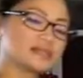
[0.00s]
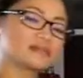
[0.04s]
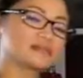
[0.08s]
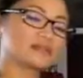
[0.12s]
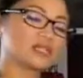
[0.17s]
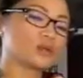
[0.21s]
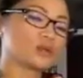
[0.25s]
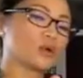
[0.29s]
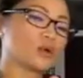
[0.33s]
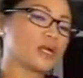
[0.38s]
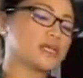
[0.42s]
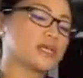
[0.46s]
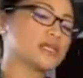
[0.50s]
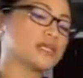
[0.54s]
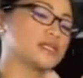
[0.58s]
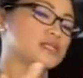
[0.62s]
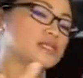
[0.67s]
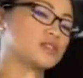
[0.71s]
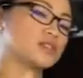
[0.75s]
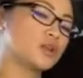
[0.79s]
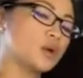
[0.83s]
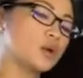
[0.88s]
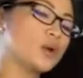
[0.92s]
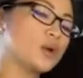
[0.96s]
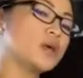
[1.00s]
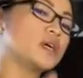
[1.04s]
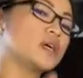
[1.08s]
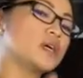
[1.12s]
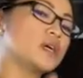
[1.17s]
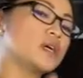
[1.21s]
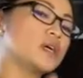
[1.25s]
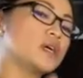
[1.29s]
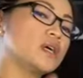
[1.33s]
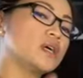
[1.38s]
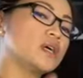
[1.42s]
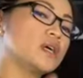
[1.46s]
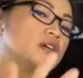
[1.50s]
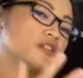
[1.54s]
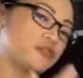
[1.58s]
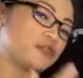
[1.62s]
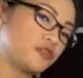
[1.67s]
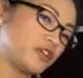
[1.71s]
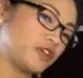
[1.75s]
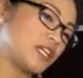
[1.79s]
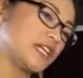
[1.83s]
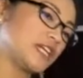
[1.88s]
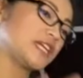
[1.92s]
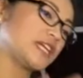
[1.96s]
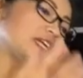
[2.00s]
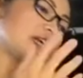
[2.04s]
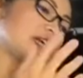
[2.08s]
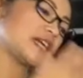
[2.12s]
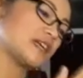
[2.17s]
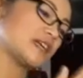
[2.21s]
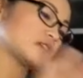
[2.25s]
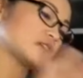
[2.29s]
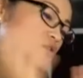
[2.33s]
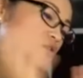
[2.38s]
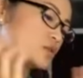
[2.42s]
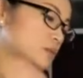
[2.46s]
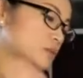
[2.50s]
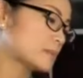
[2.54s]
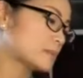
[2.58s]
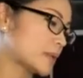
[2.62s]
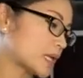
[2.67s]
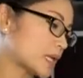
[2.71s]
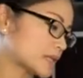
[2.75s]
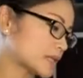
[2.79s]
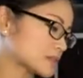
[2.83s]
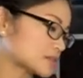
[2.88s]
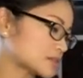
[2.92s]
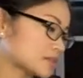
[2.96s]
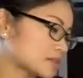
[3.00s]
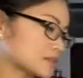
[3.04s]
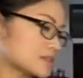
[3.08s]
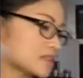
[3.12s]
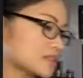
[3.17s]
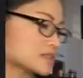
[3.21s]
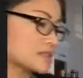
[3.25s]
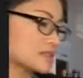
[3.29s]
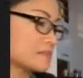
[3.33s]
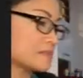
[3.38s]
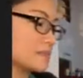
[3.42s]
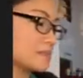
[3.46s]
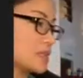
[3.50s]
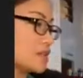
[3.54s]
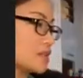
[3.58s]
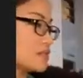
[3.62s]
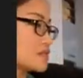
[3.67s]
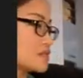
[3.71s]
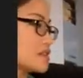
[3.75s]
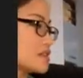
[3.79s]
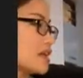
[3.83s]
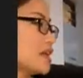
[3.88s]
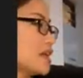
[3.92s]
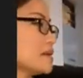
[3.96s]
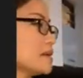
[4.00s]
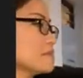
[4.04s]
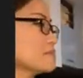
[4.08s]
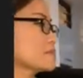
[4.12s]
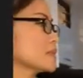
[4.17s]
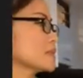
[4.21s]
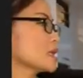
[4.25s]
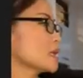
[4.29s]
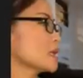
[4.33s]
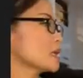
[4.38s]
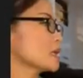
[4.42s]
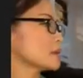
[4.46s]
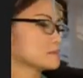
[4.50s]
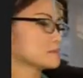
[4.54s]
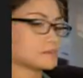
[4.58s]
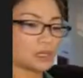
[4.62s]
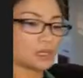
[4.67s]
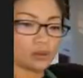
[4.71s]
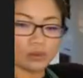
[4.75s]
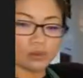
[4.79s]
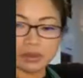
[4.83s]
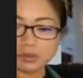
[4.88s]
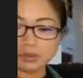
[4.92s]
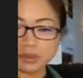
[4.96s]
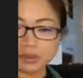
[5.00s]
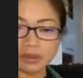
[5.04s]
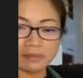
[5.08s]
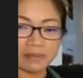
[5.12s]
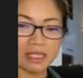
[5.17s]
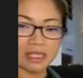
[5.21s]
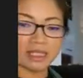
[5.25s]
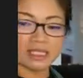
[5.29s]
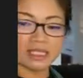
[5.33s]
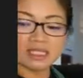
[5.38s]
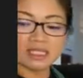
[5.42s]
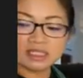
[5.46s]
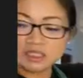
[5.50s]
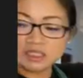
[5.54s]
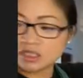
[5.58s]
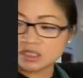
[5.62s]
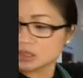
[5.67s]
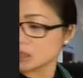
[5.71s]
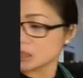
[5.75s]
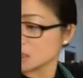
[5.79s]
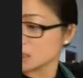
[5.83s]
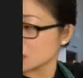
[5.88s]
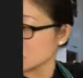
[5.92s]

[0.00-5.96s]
require a dough, a filling and to bake. So it takes a bit time, but we will manage.